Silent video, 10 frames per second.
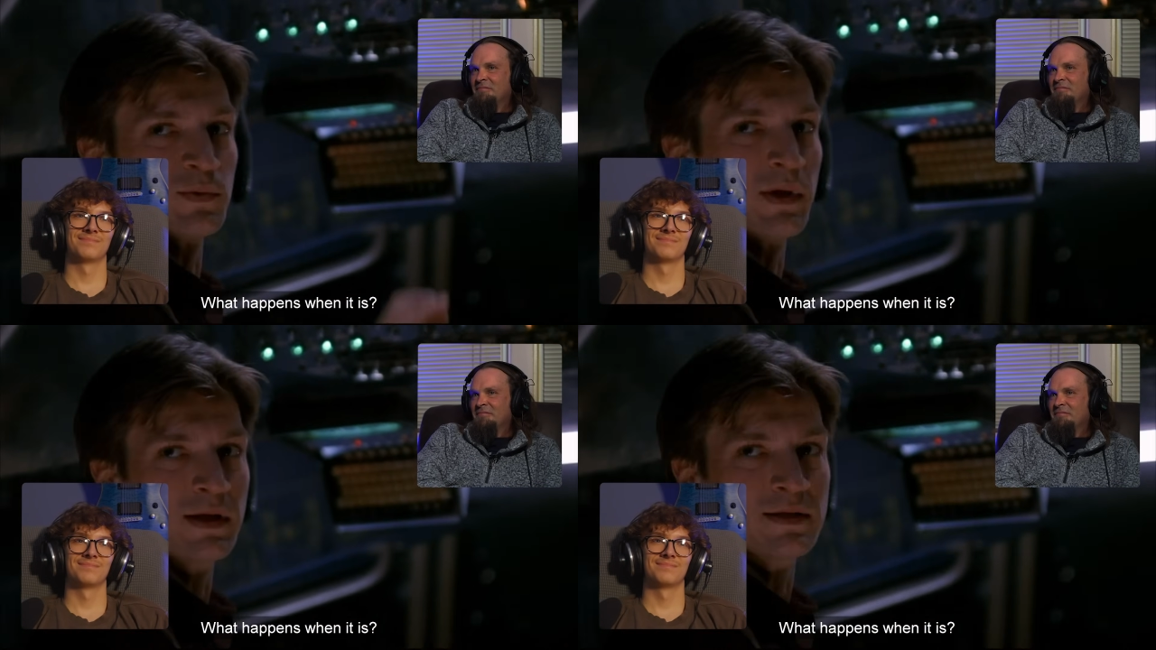Speaker 1: happens
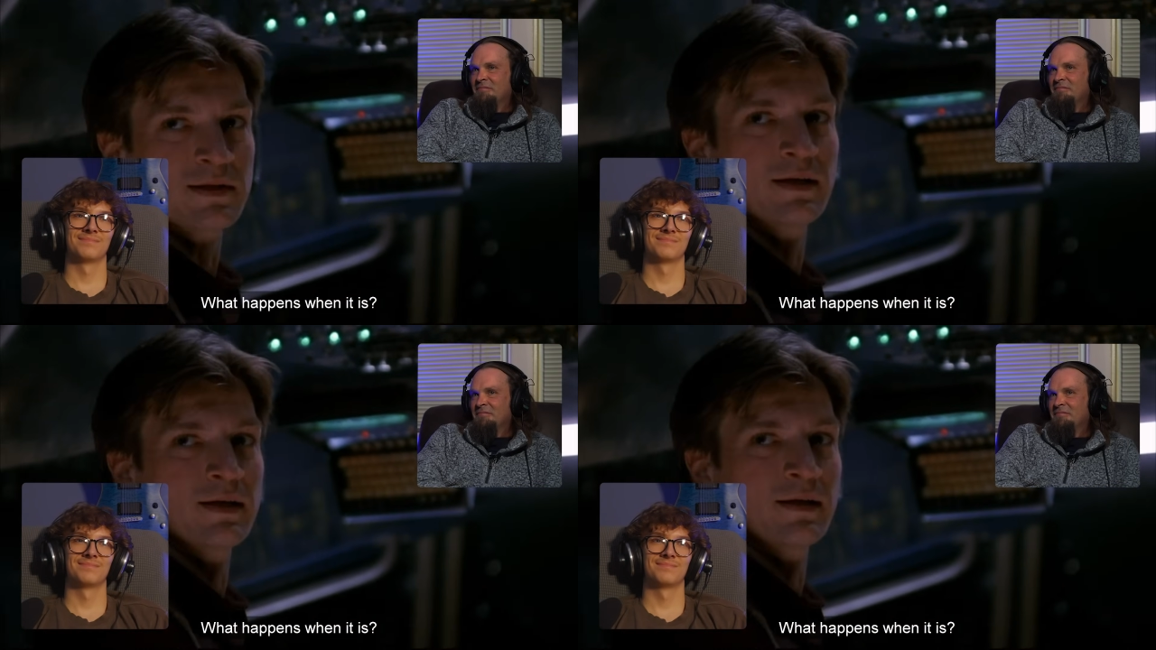when it is?
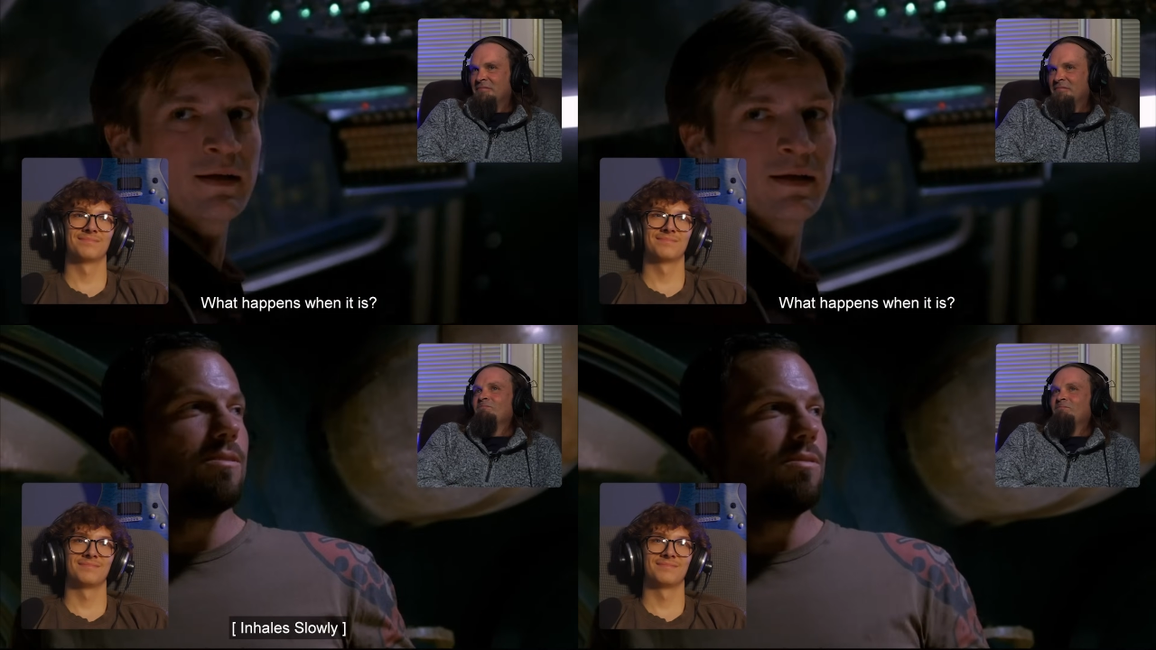
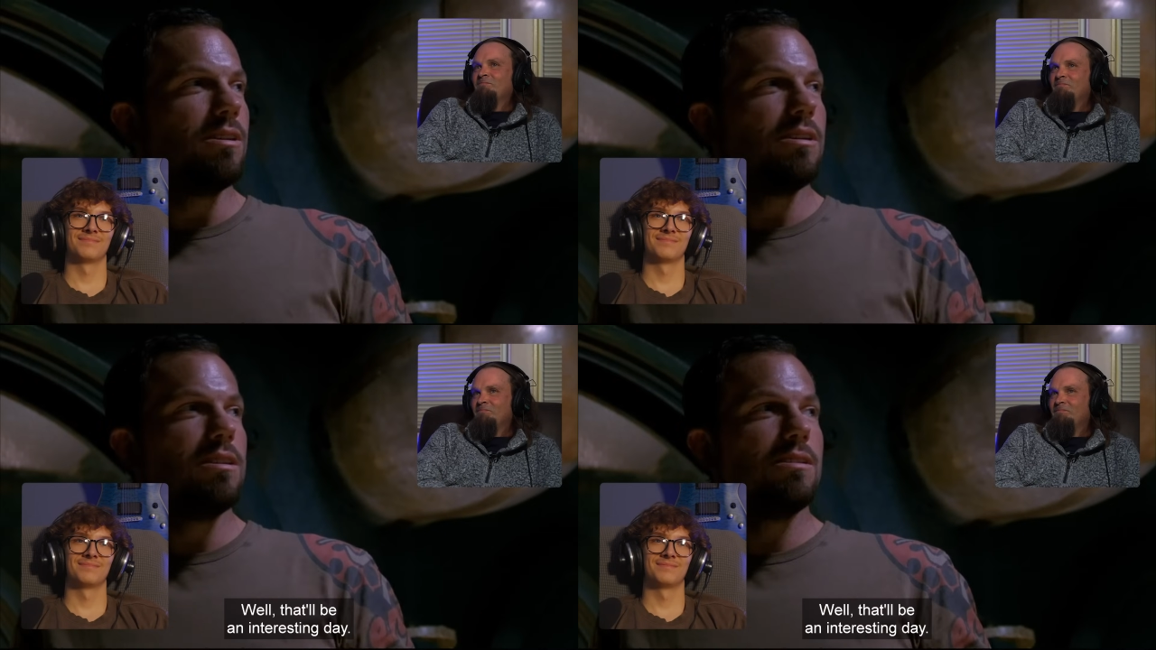
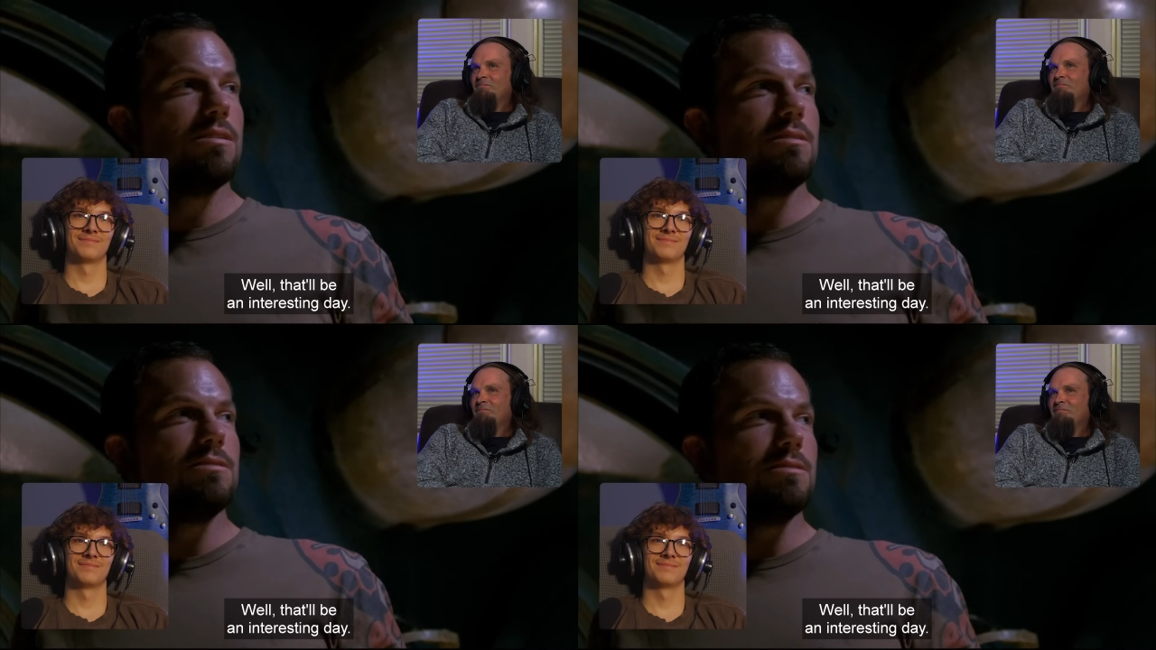
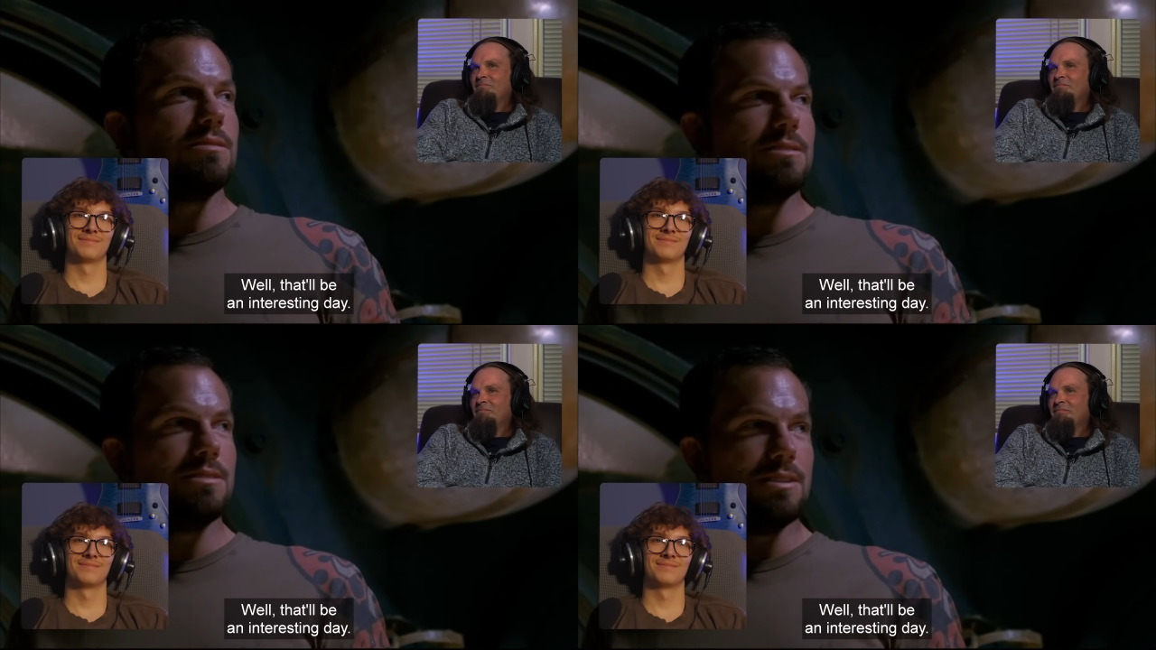Well,
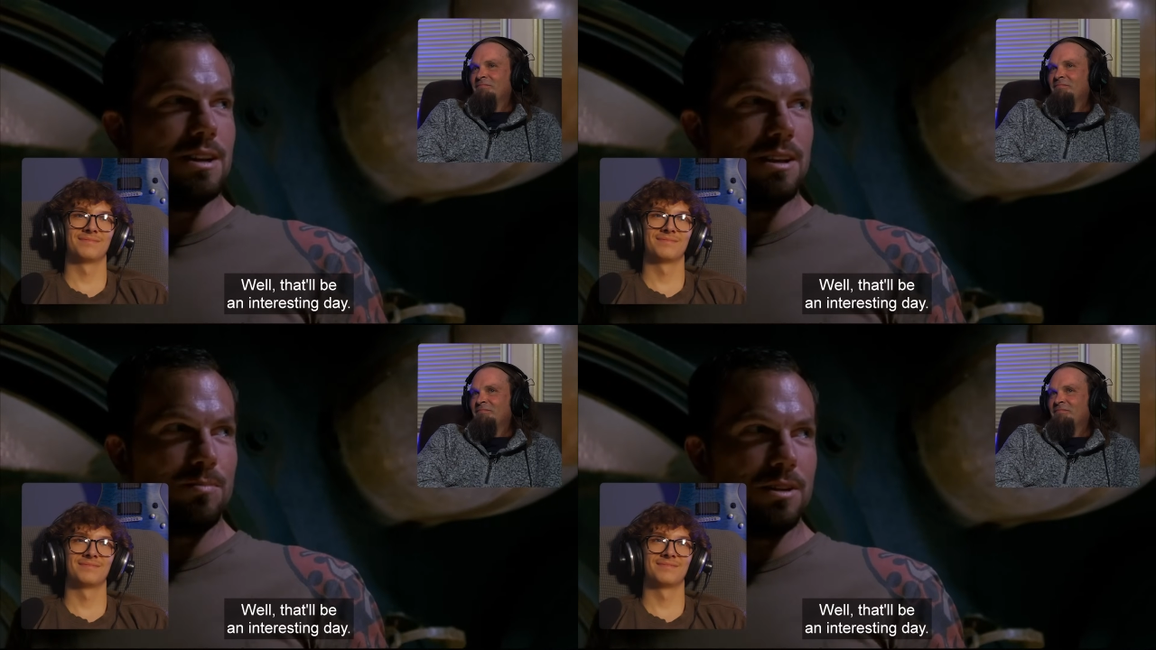
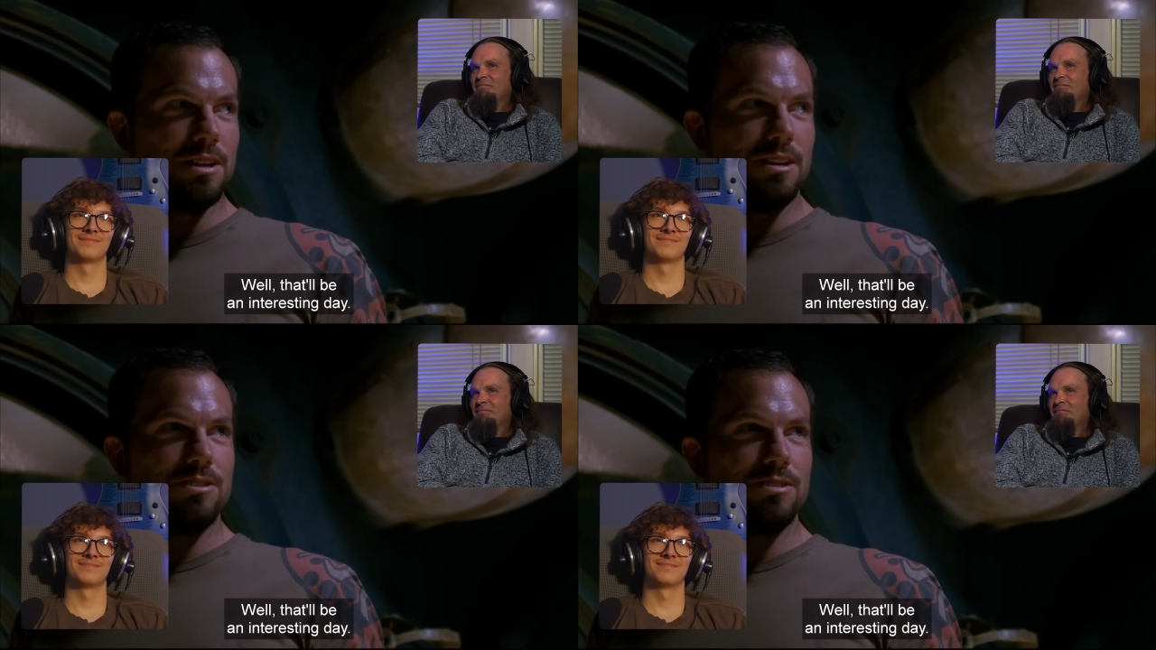that'll be
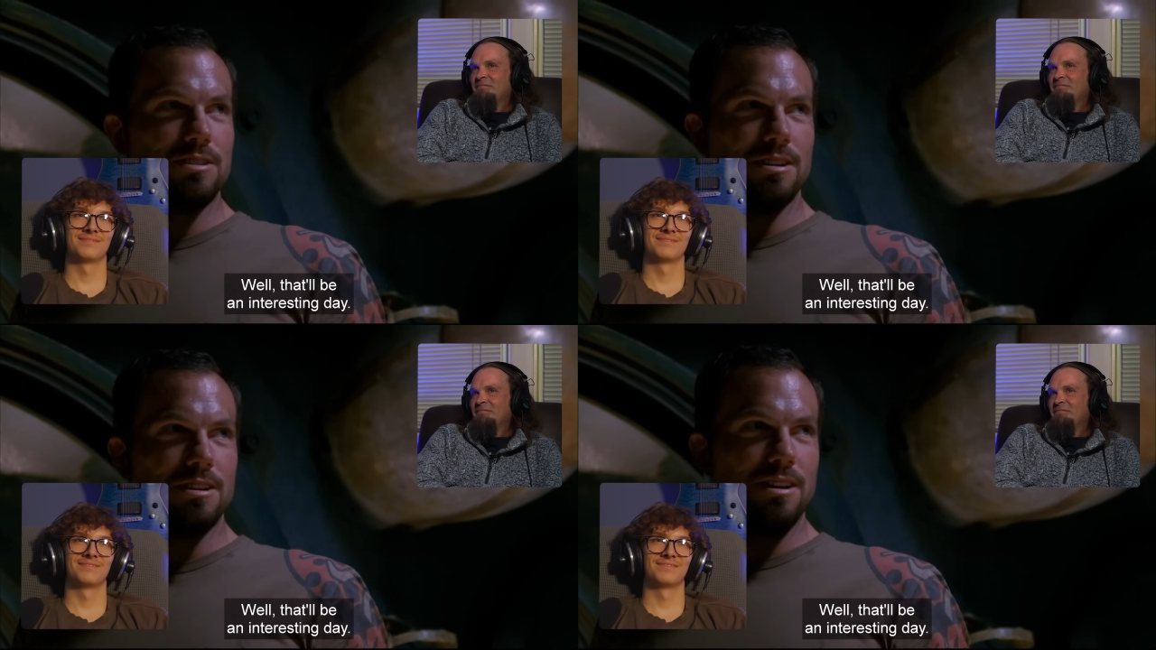an
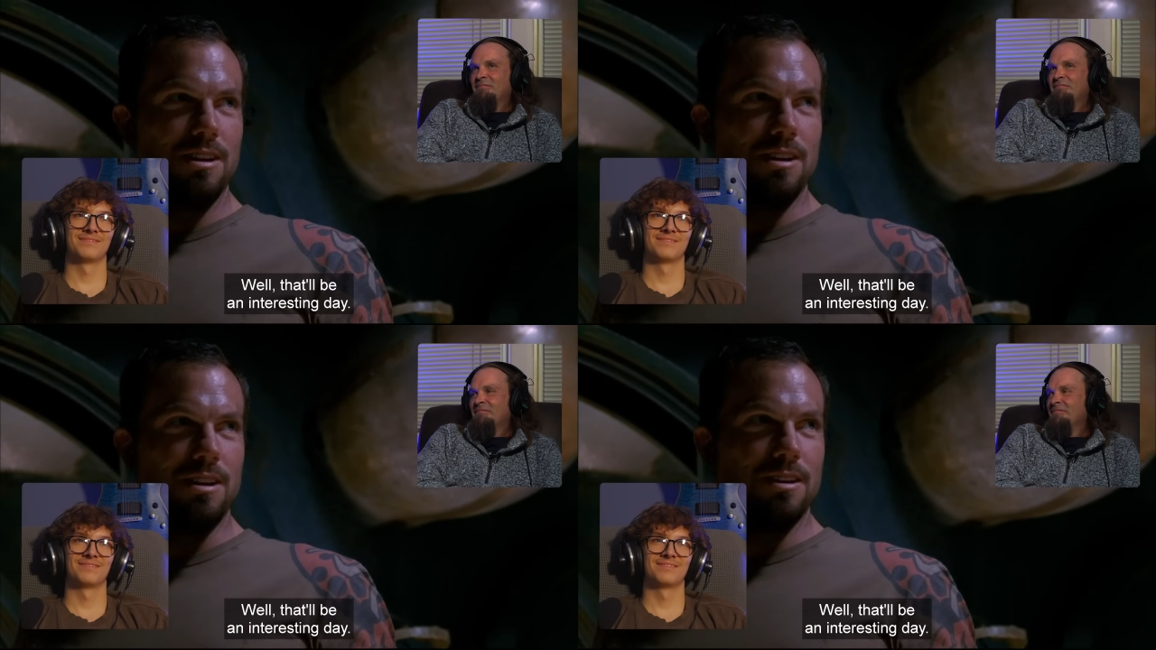interesting
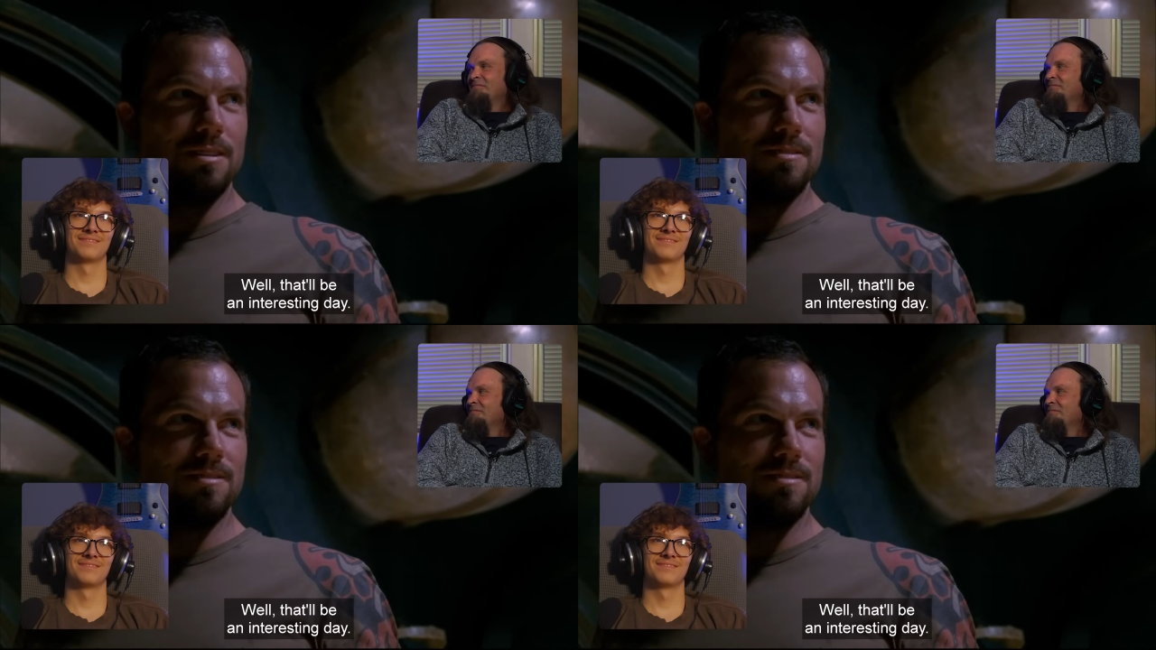day.